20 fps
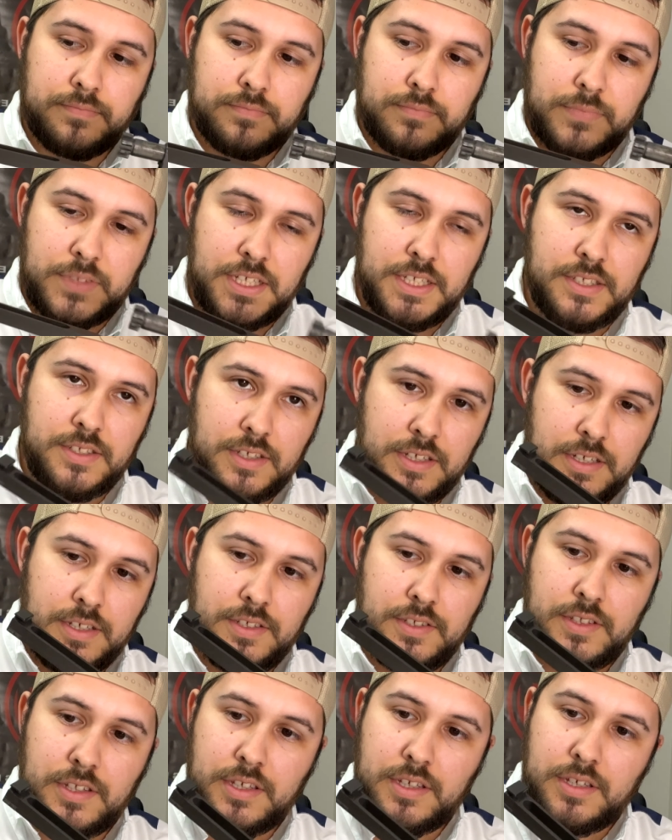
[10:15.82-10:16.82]
This
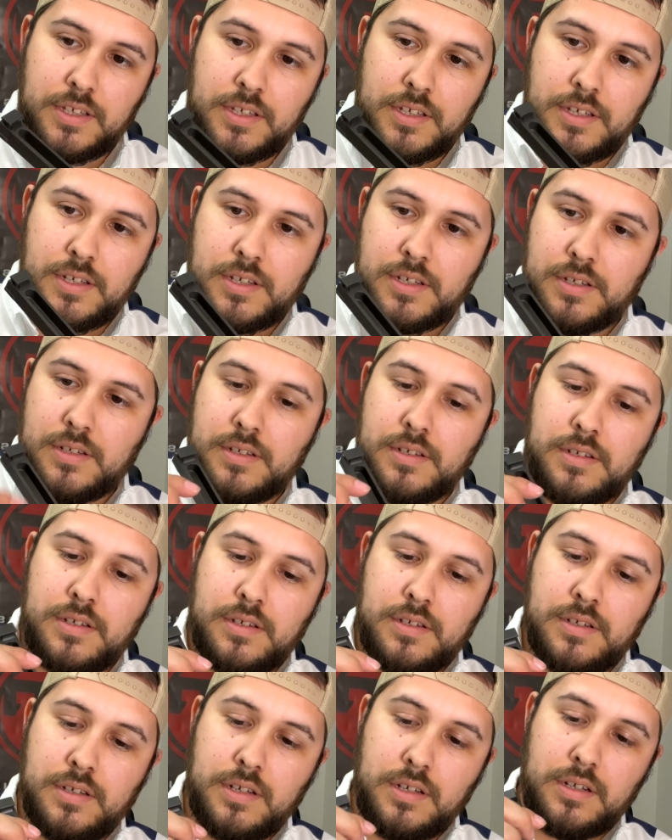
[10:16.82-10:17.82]
is the,
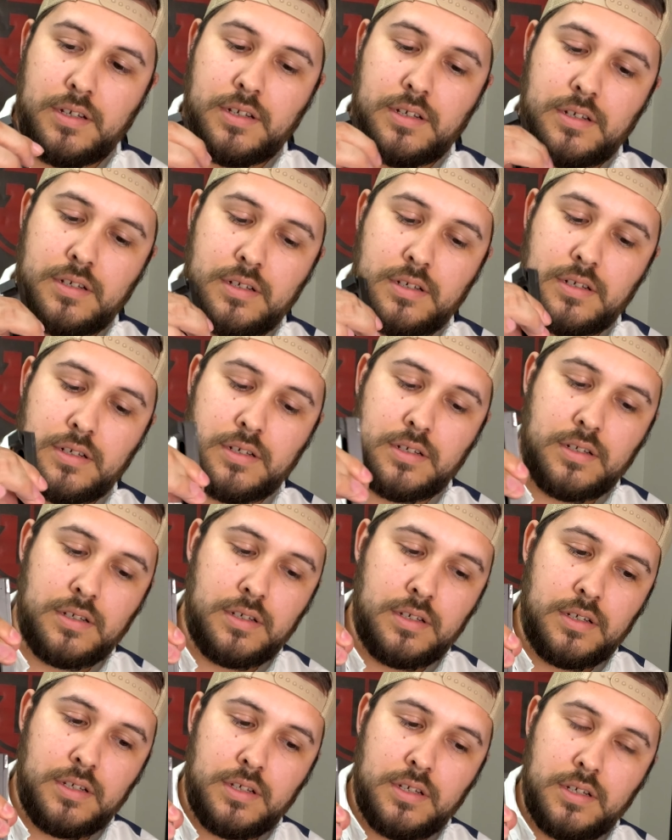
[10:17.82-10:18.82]
uh,
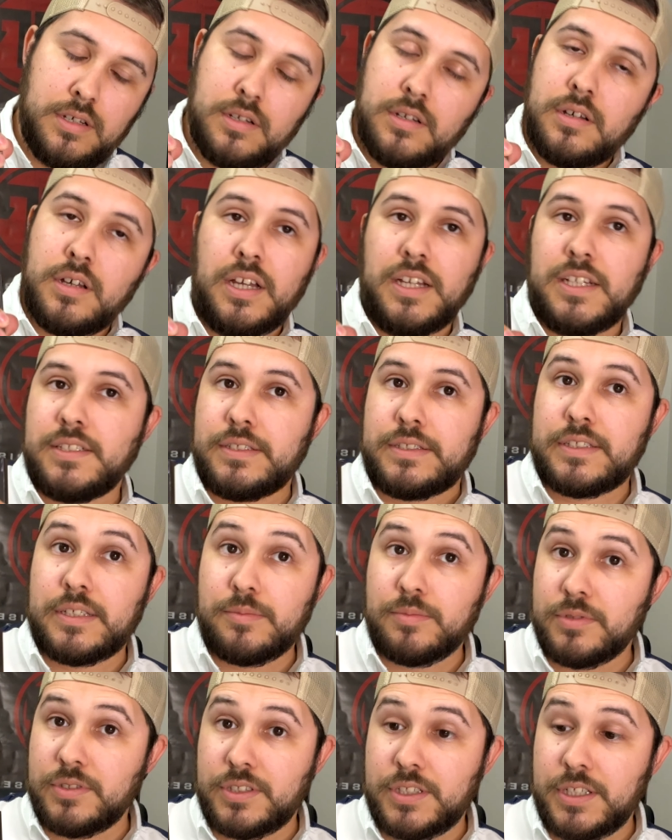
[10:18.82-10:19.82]
as
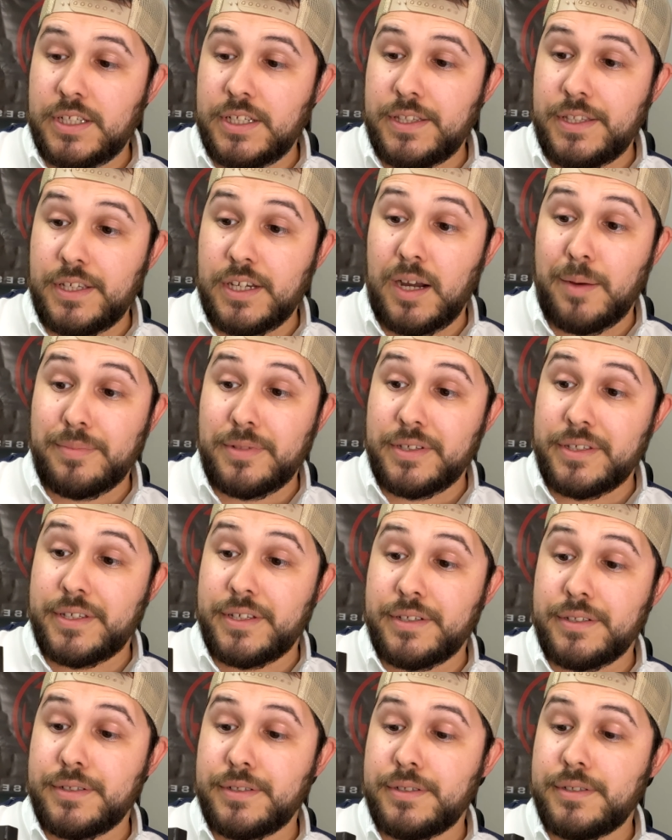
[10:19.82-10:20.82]
some would say, the optic
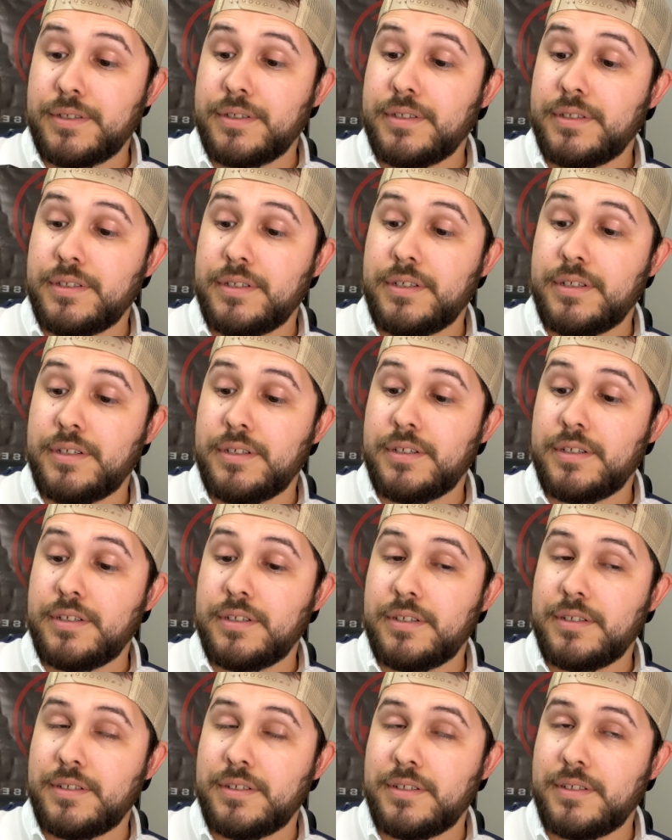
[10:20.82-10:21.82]
killer,
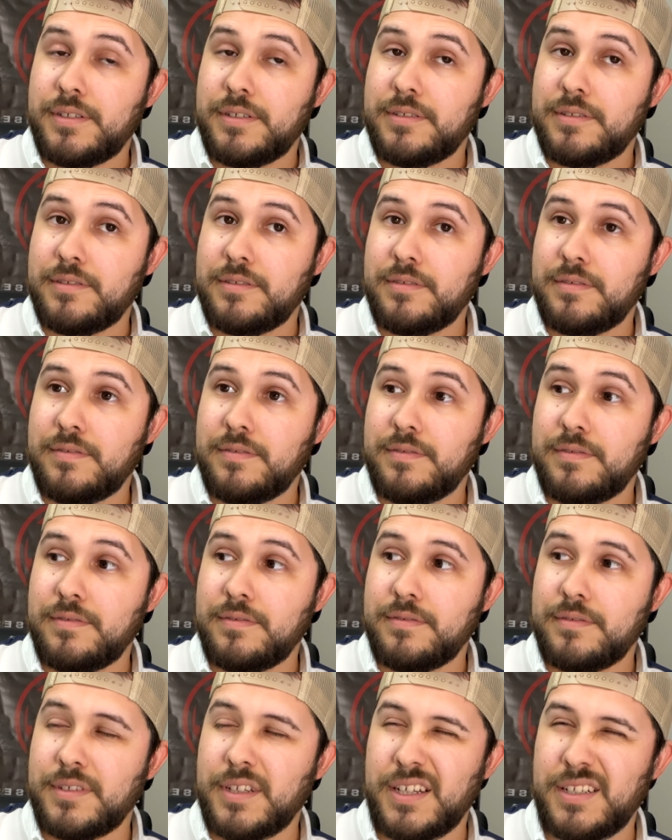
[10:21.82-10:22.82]
uh,
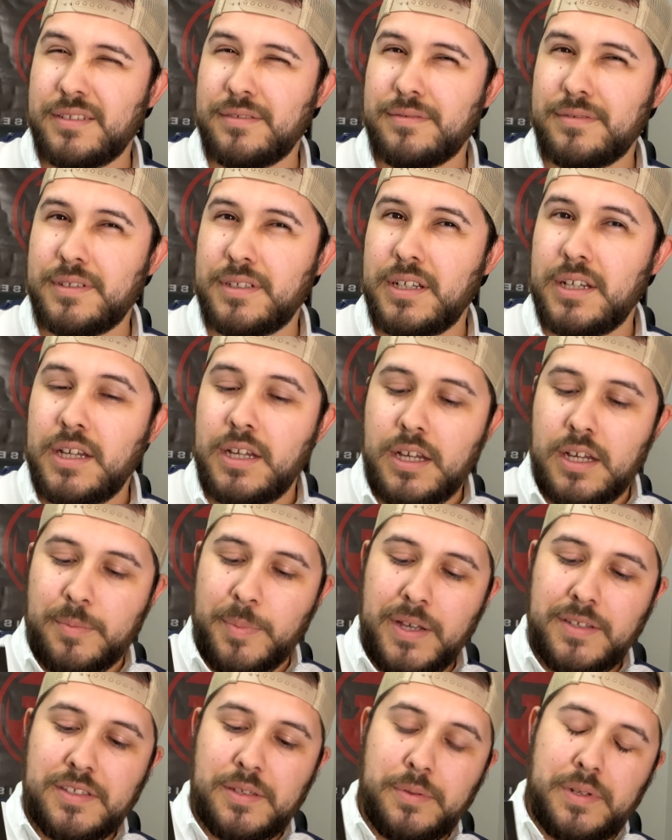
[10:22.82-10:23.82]
kind of
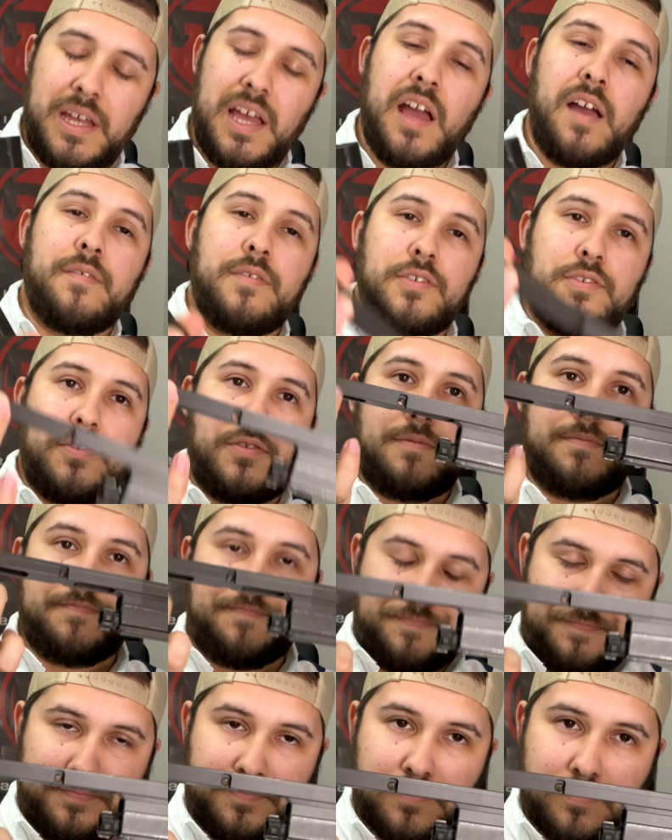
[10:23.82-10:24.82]
basically what you have is
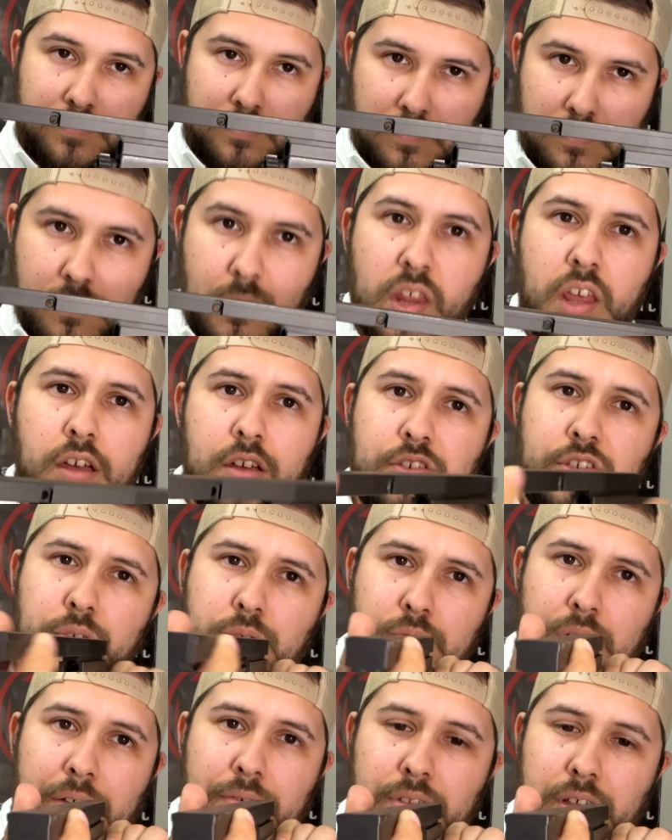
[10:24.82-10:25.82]

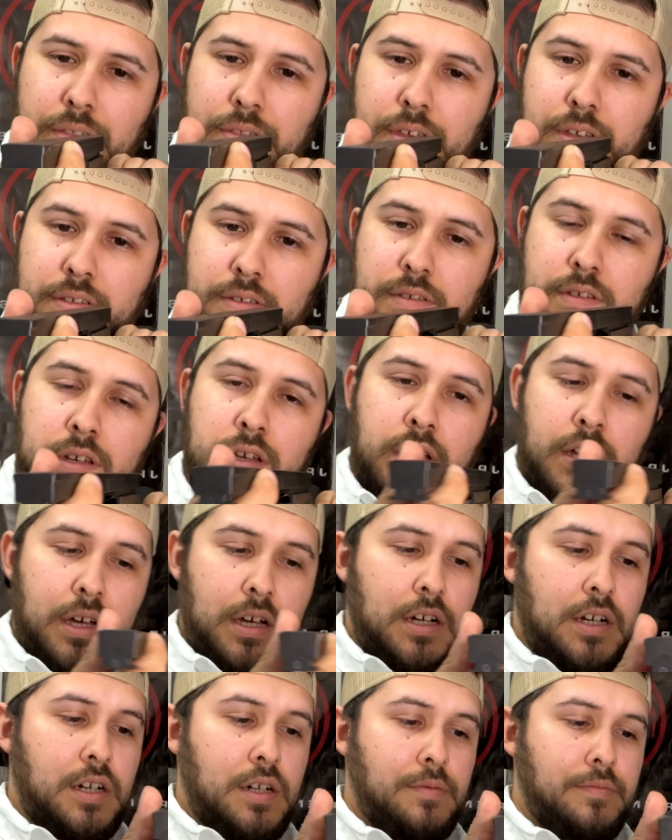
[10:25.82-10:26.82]
shooting a rifle like this,
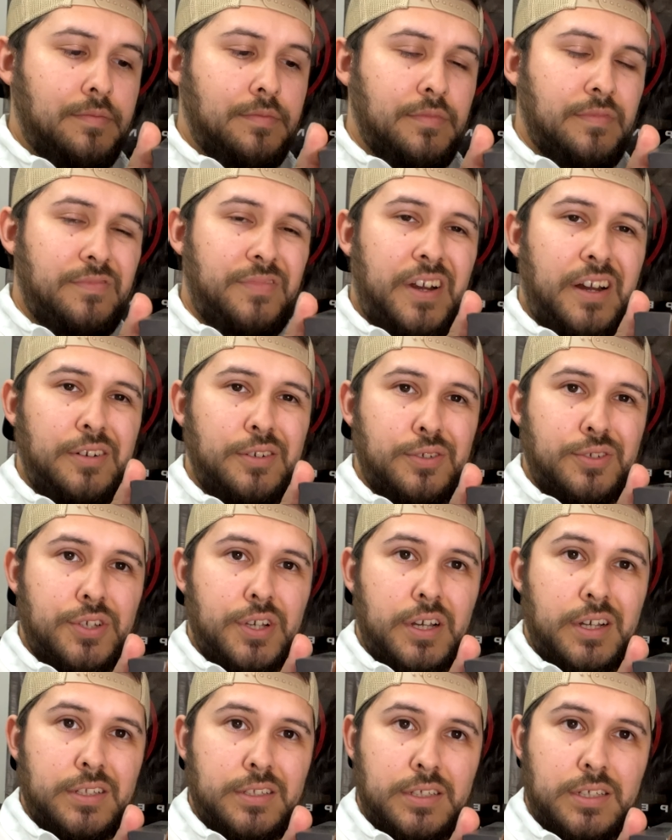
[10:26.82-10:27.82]
um, firing your
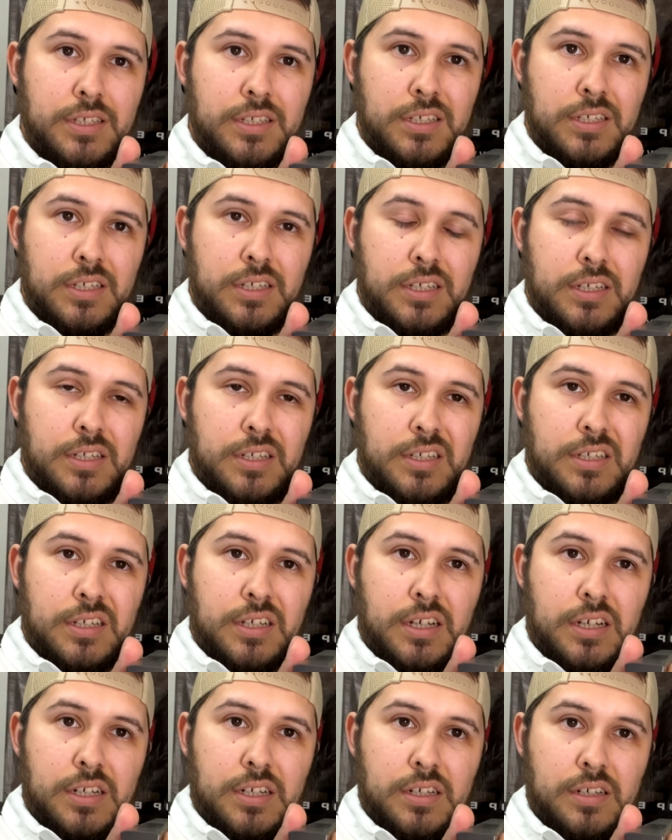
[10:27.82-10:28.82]
shot,
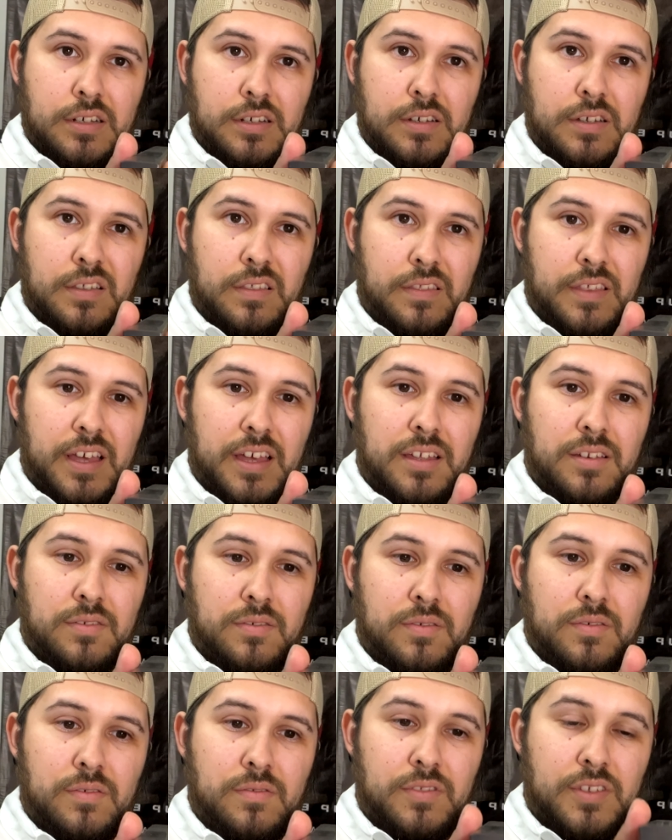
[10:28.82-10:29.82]
uh, that
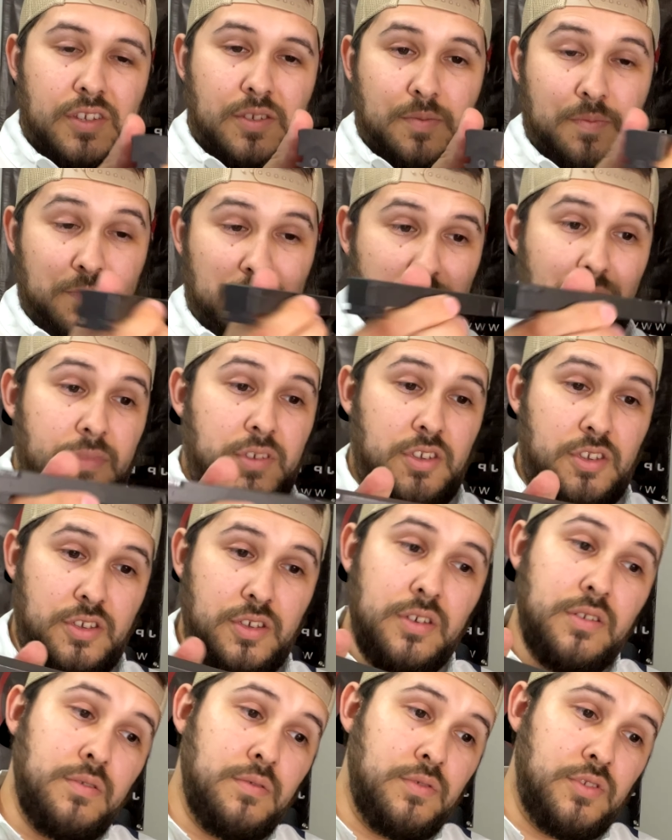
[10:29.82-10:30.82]
this
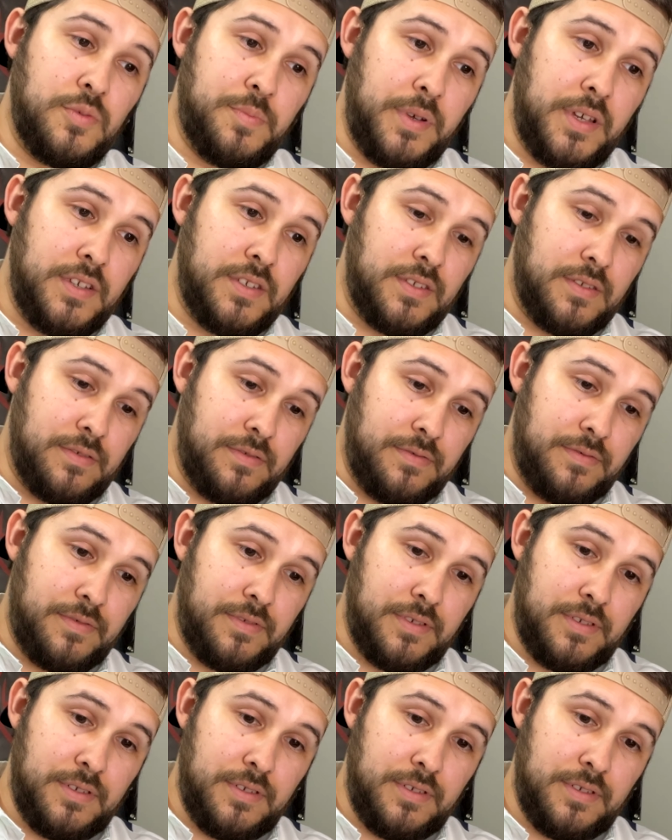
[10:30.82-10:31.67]
huge piece of